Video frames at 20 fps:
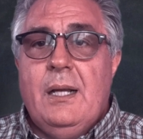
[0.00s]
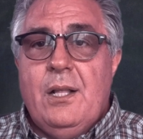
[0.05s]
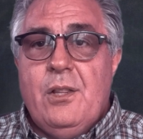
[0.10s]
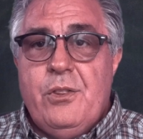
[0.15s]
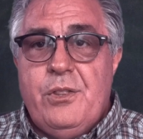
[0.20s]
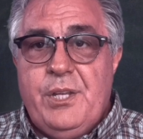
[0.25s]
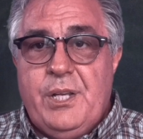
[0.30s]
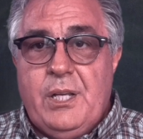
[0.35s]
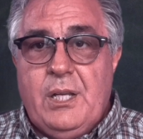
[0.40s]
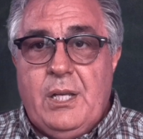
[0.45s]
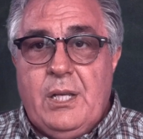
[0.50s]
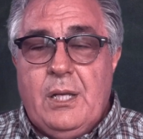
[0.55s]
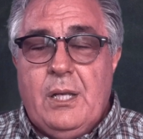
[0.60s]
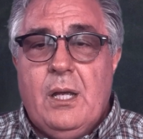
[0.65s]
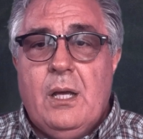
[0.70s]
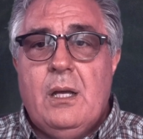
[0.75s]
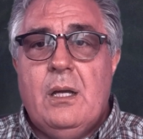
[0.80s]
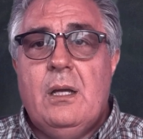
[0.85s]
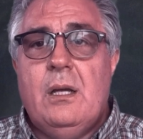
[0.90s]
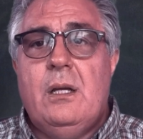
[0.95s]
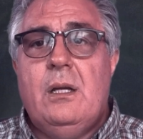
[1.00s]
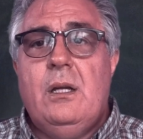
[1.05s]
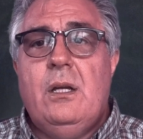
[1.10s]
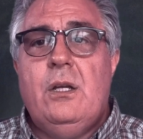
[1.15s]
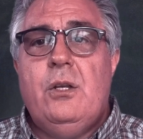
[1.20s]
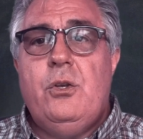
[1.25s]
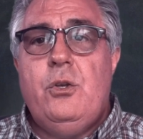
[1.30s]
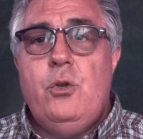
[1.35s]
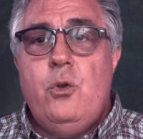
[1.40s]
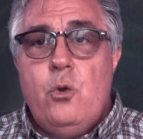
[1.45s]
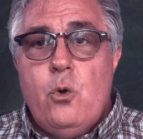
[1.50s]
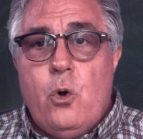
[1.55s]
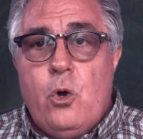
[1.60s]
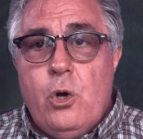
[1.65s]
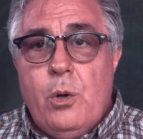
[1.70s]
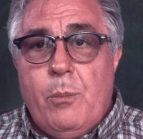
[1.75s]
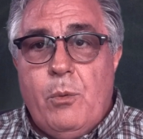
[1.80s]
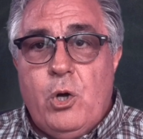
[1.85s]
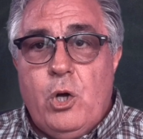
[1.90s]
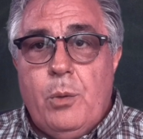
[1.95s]
the
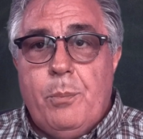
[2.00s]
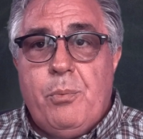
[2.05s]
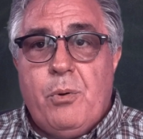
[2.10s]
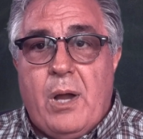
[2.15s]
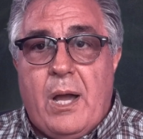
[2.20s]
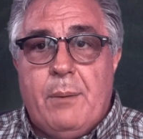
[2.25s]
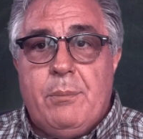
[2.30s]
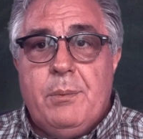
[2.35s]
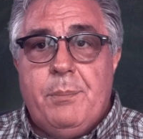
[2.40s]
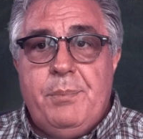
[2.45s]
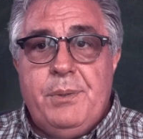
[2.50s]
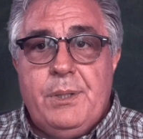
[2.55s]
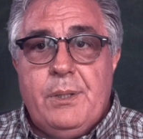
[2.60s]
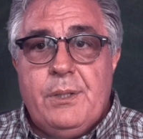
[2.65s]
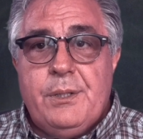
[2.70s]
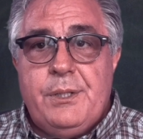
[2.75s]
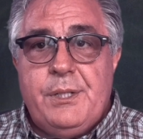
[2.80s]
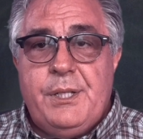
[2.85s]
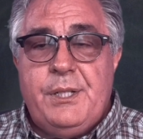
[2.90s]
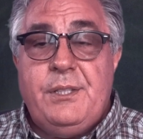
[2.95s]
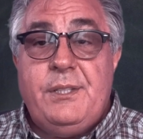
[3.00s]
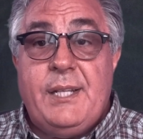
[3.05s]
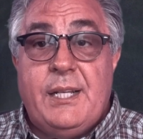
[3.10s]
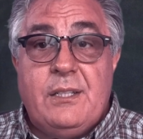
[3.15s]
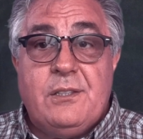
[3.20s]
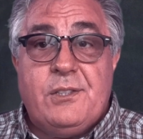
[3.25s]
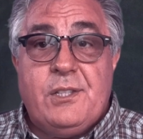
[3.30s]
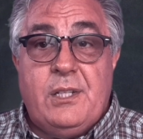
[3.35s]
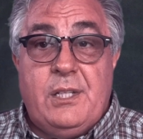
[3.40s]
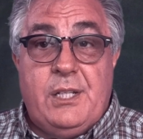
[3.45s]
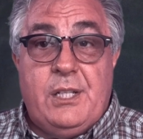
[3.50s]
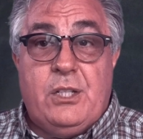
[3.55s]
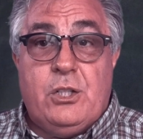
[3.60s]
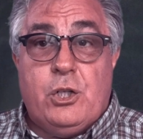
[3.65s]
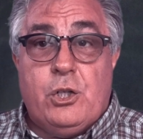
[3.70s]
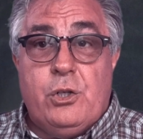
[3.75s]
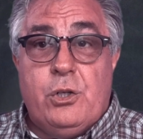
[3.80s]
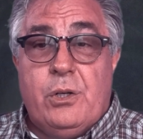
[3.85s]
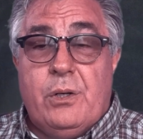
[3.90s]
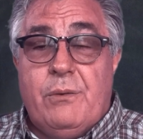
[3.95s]
normal probability density
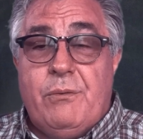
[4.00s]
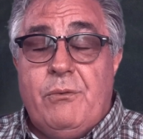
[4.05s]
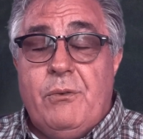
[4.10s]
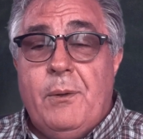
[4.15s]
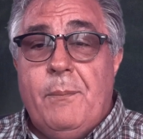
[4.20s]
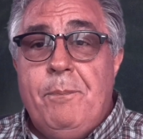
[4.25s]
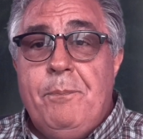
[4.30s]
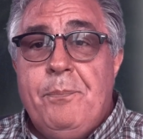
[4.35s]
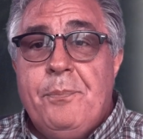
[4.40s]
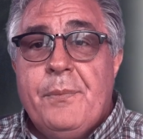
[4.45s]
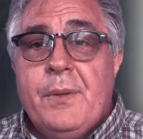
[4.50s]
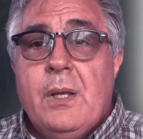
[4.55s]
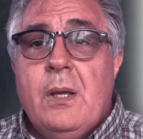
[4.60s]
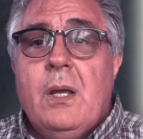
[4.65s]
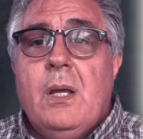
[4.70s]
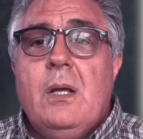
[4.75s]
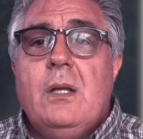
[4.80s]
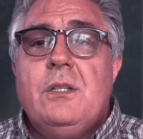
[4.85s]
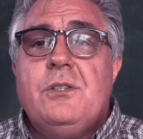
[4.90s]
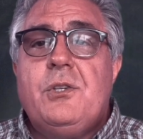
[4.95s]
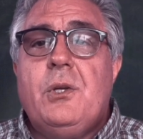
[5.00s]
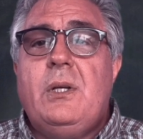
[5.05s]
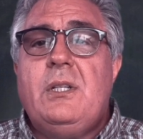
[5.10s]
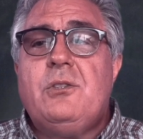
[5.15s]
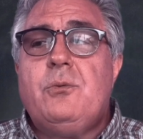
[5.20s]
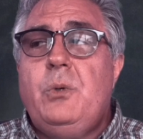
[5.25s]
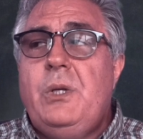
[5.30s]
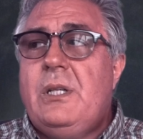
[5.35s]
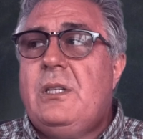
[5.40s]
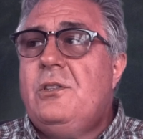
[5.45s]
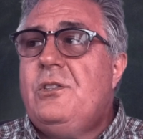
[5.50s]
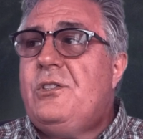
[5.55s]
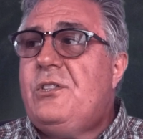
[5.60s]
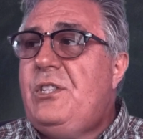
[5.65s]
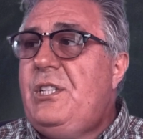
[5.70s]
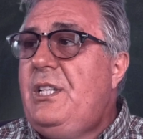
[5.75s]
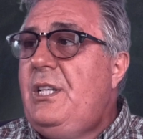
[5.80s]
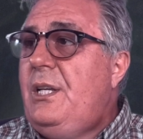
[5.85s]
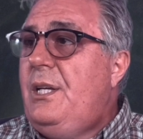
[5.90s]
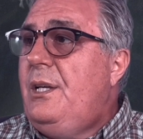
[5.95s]
curve. So as we can
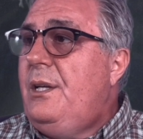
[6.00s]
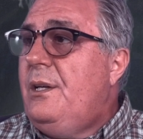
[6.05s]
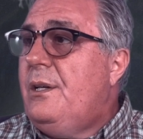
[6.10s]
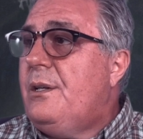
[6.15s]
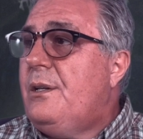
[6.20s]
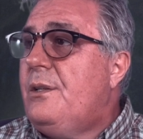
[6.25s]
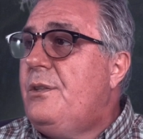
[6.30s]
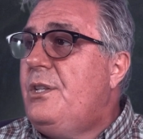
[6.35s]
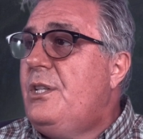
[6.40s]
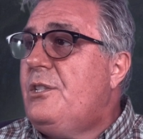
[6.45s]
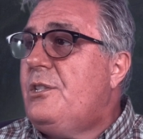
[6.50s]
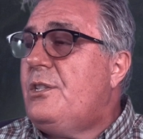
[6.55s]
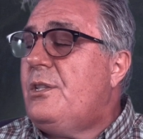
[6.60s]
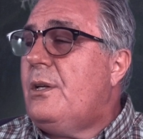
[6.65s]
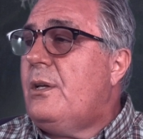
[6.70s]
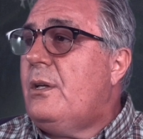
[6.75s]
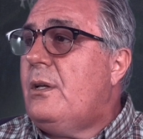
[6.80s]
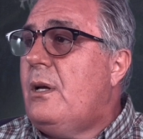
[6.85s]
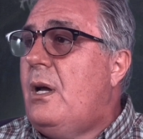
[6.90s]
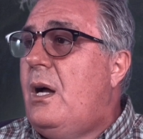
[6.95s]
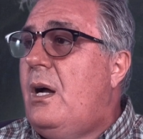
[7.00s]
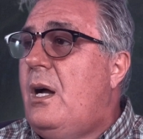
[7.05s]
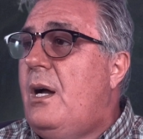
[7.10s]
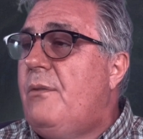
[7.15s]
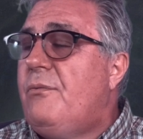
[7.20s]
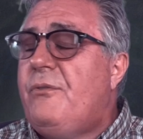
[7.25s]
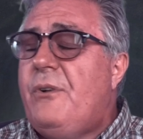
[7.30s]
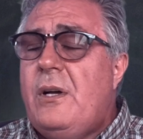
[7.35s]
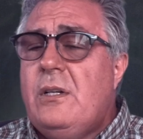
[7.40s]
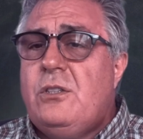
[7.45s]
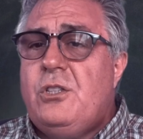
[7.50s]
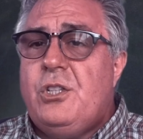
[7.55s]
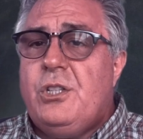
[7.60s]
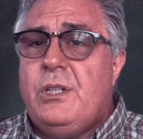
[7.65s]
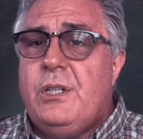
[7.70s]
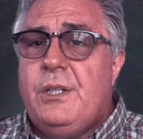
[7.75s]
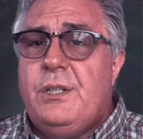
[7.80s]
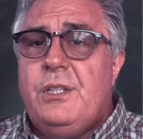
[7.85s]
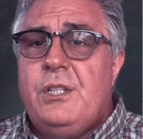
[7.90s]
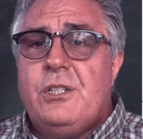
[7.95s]
see here, this
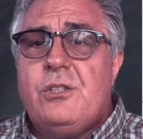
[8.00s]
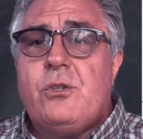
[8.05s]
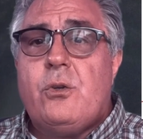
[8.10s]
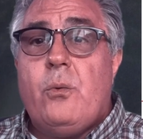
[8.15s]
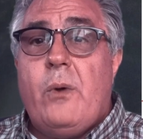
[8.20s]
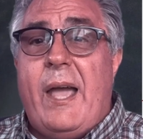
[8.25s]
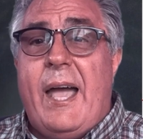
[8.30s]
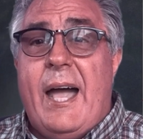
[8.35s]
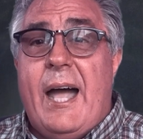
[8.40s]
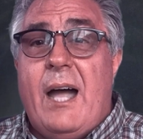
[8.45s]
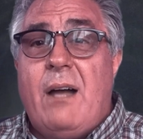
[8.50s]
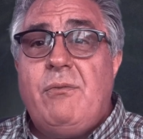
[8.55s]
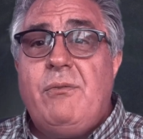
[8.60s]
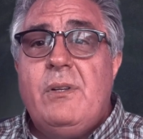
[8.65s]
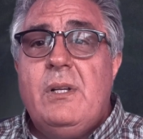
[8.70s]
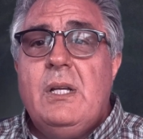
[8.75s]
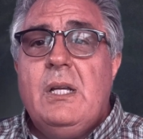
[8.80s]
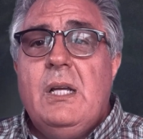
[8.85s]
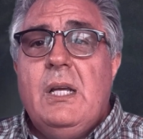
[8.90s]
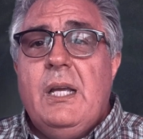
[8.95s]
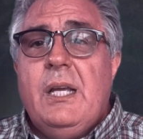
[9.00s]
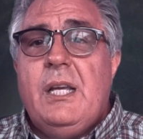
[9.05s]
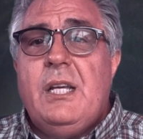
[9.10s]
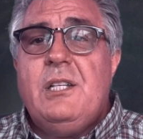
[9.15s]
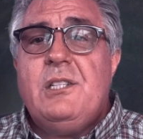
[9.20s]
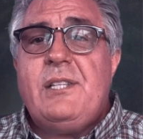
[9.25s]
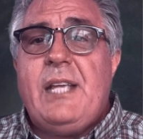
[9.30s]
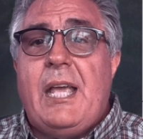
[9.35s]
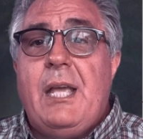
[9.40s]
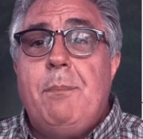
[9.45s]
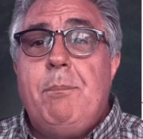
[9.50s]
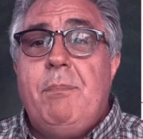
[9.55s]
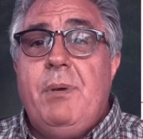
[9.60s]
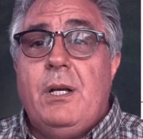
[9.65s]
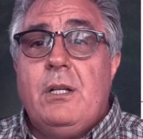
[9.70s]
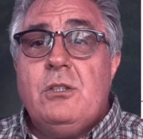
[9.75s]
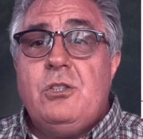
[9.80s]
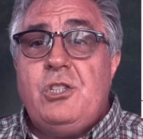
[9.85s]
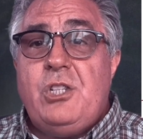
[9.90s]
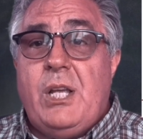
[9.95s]
function, this graph, is a
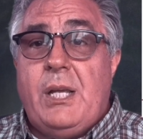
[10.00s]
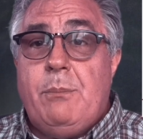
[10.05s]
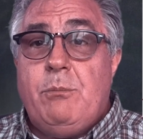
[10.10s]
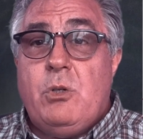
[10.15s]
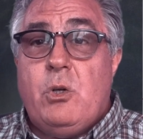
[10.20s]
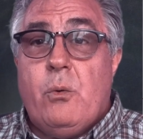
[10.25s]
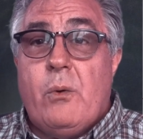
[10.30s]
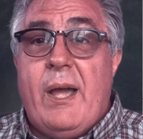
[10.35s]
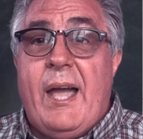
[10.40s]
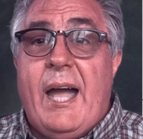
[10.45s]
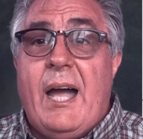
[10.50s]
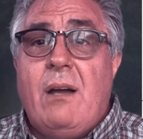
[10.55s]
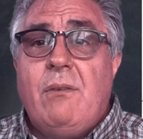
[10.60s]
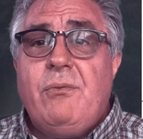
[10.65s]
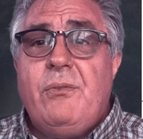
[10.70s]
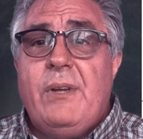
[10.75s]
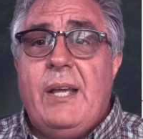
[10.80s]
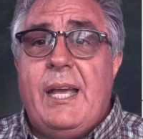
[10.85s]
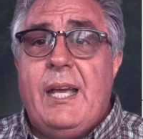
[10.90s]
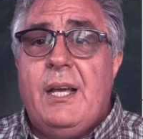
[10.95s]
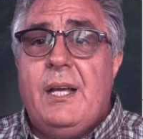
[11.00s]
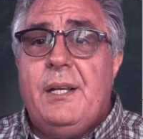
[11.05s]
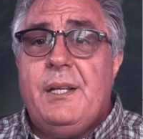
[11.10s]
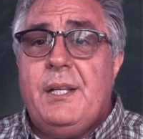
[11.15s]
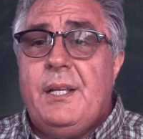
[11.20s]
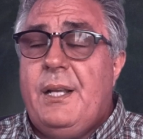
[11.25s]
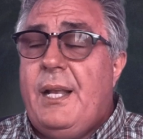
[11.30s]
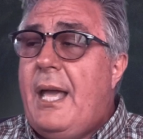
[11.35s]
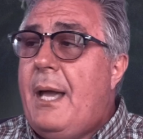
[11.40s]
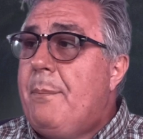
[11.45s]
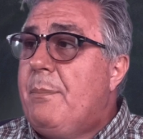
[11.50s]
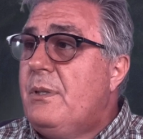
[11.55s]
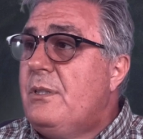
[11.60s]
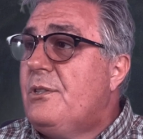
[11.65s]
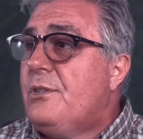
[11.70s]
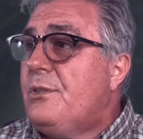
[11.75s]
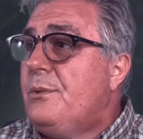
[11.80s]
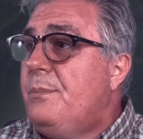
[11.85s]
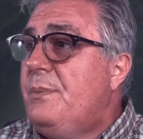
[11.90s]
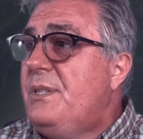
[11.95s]
bell-shaped graph, and it
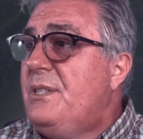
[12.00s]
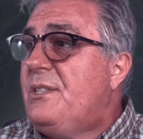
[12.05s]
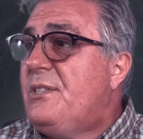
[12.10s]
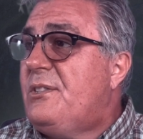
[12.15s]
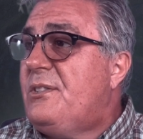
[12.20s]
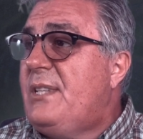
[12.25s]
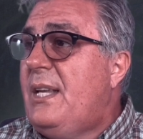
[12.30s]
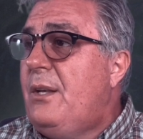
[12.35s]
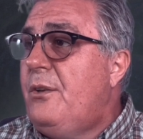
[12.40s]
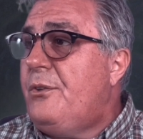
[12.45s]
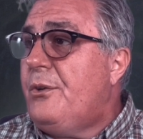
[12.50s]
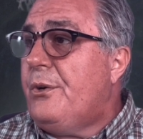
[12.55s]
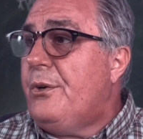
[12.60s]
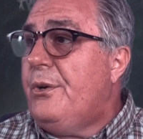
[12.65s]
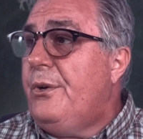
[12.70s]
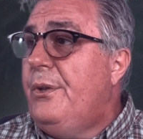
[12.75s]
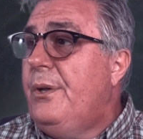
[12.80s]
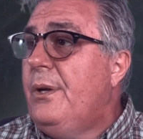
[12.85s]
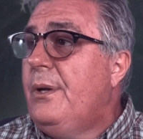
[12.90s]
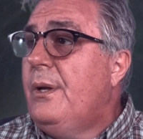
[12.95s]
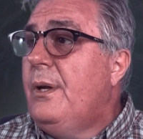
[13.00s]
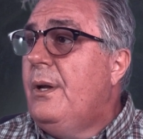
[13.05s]
happens to be centered